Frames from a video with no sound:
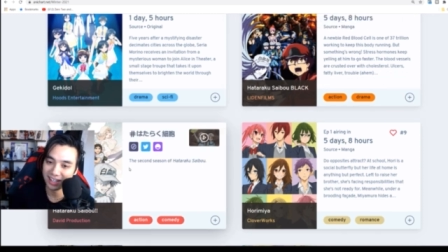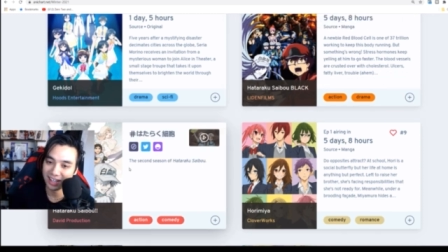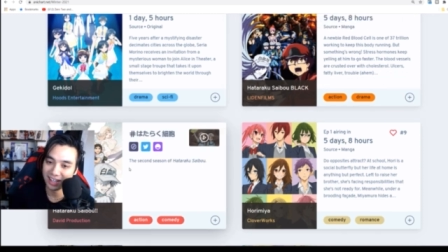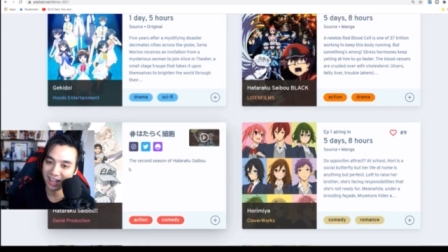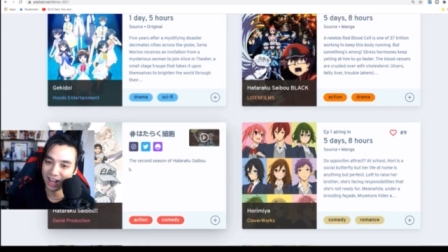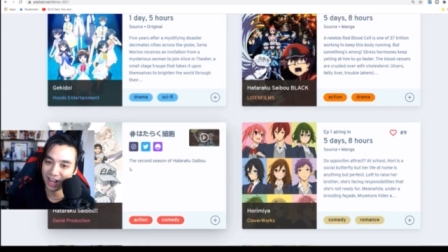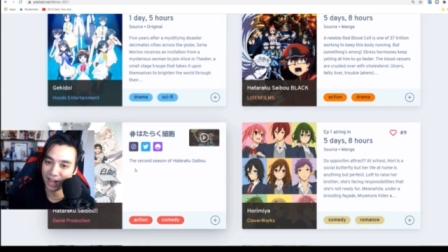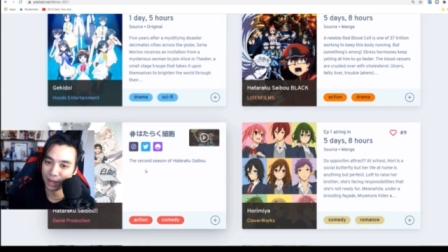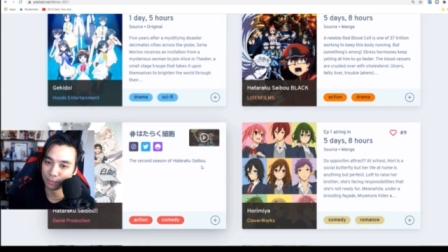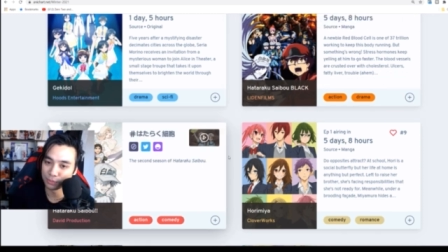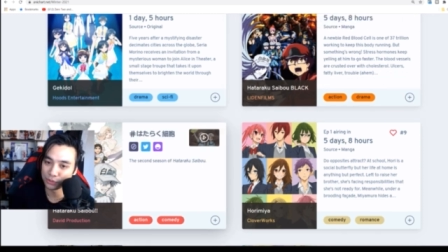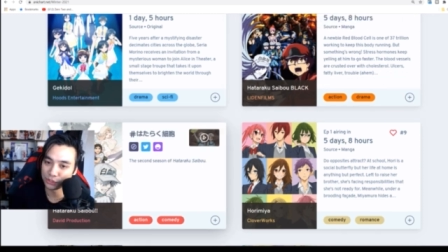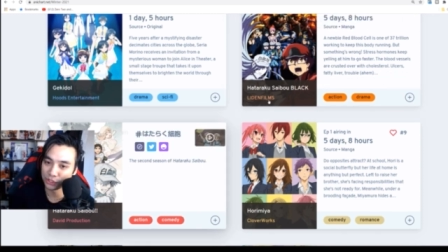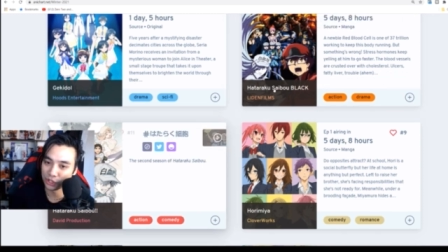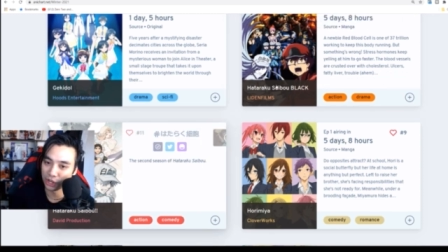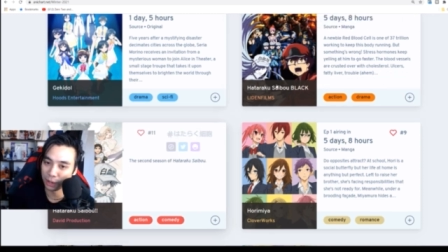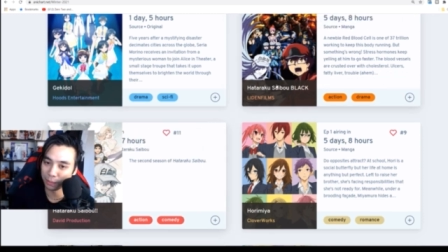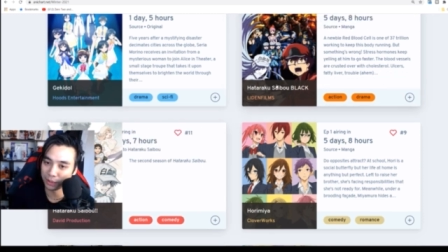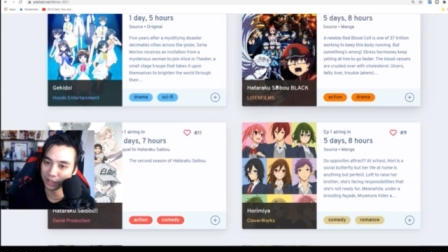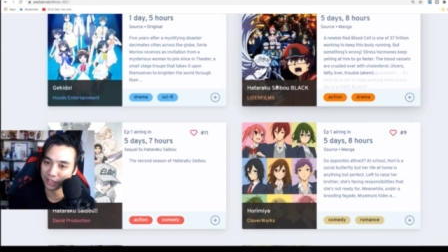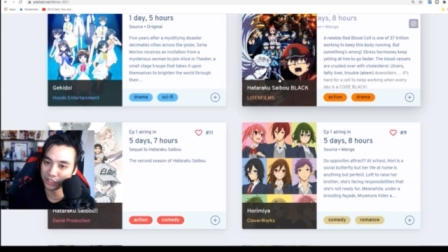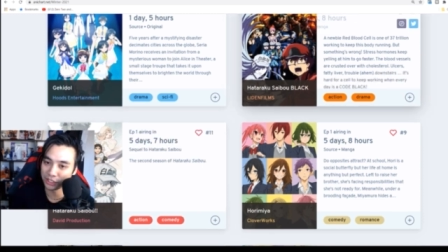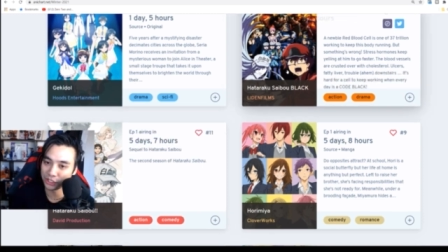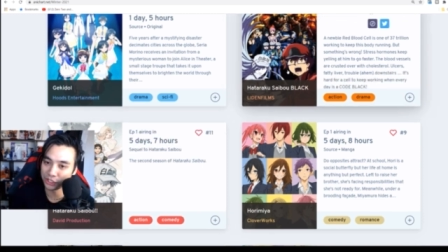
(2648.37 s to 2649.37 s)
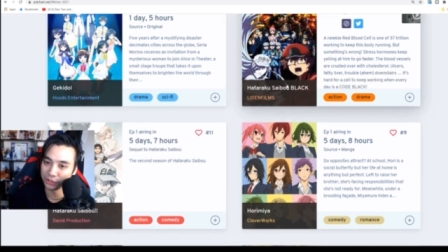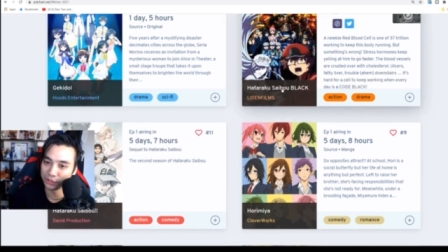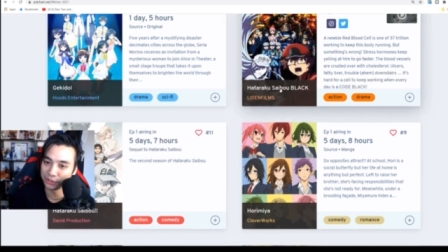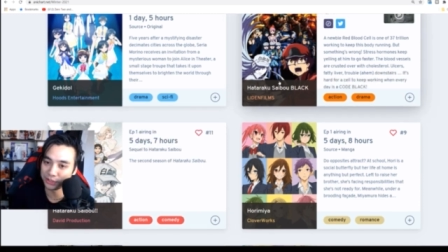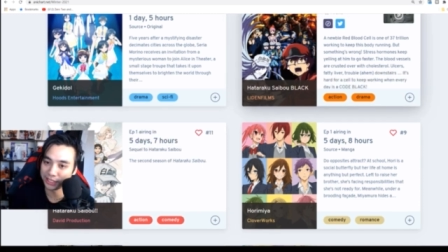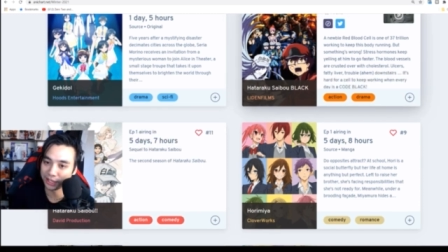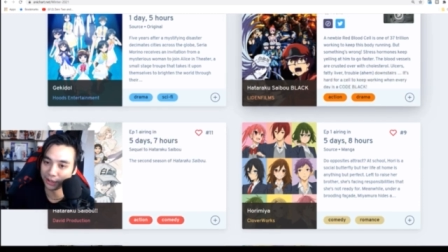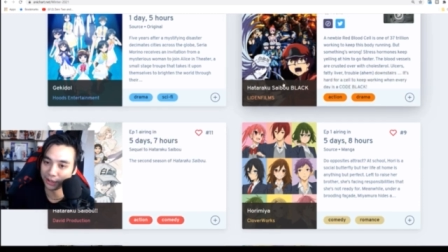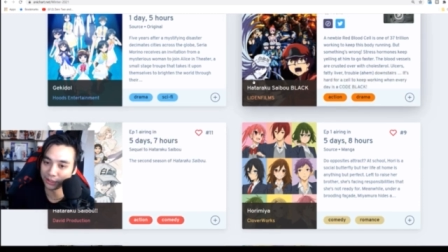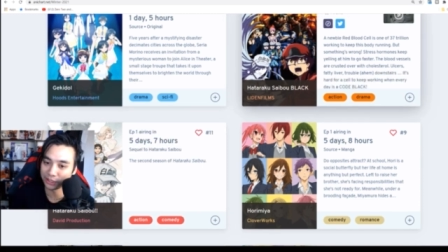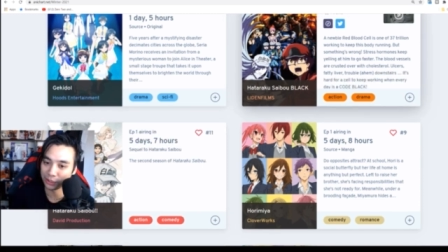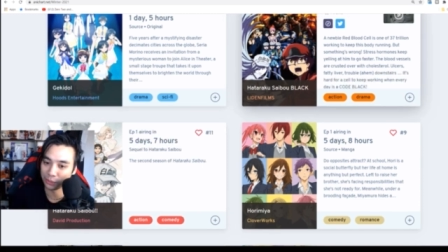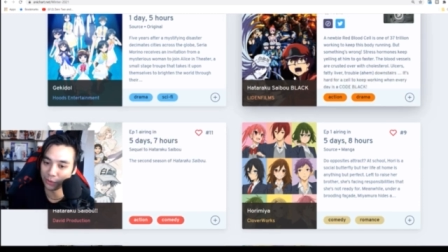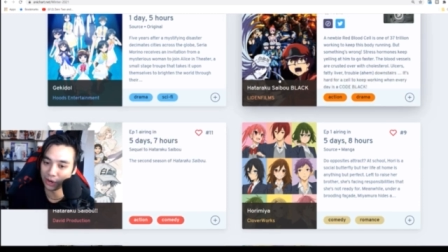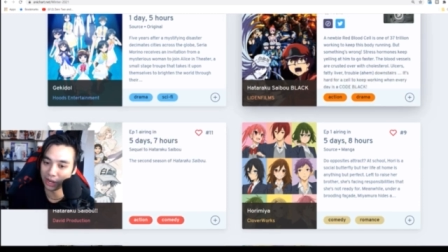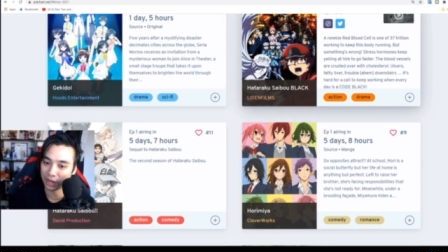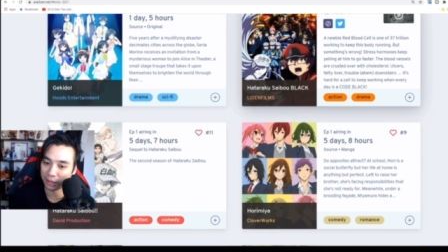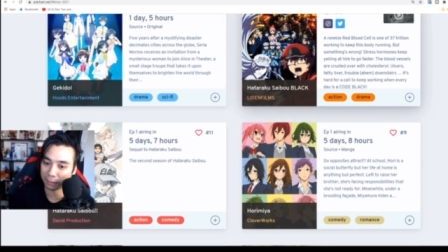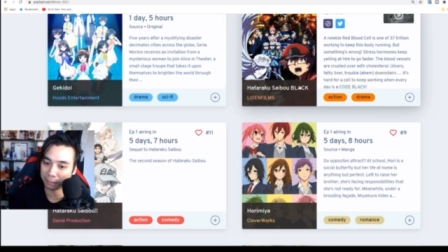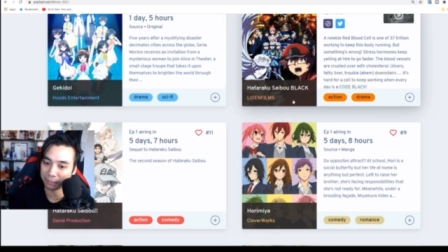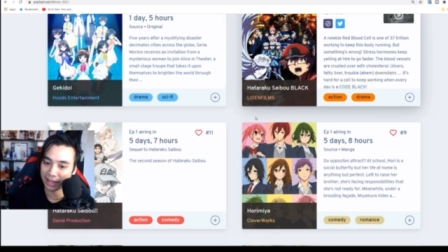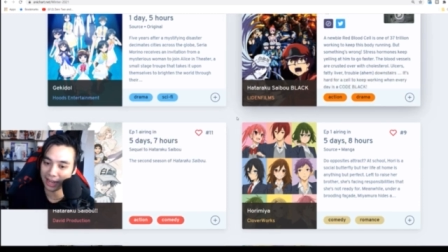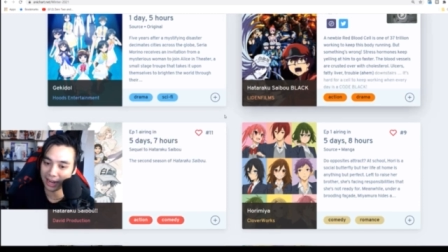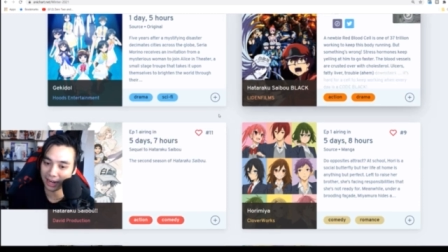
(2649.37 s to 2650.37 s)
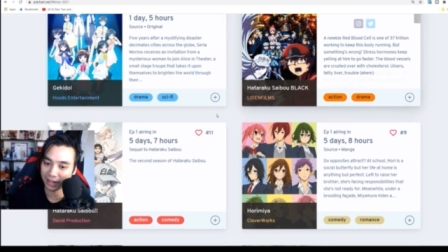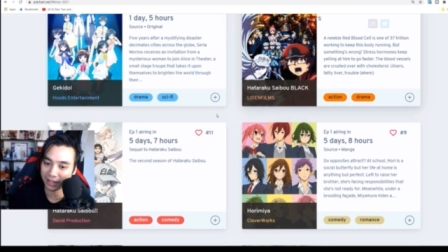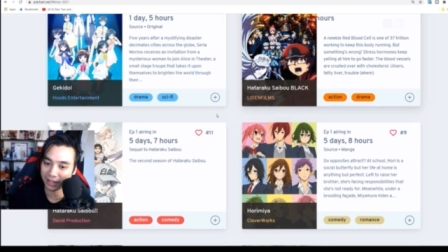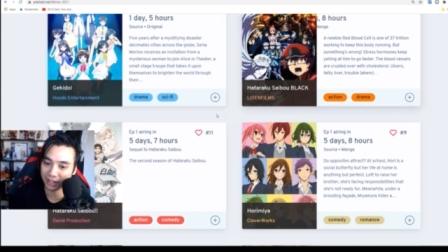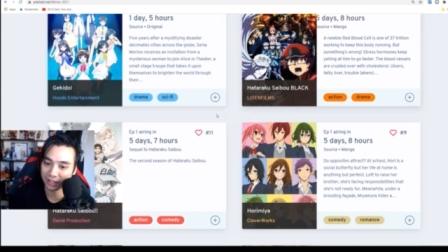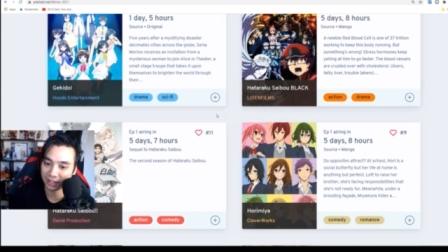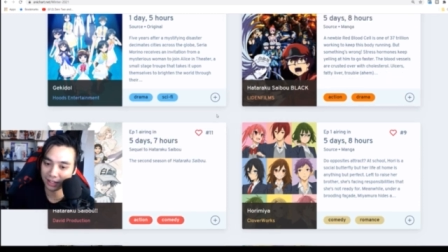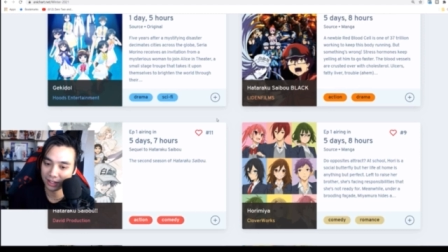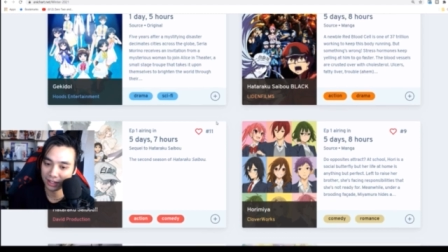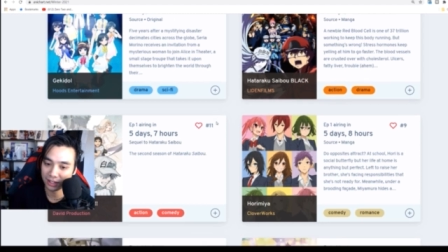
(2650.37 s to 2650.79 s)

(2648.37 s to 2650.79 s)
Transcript: So I'm going to choose Cells at Work Black.